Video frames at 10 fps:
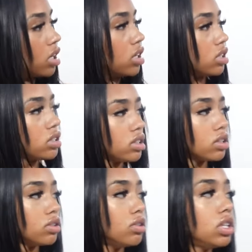you know,
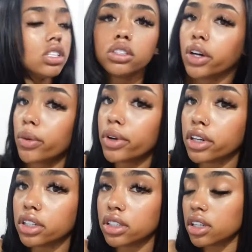you can still wear
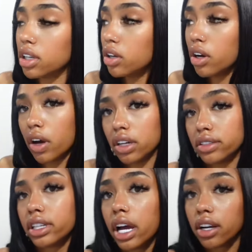this, you know,
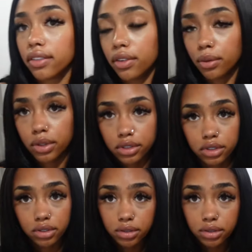outside if you want to.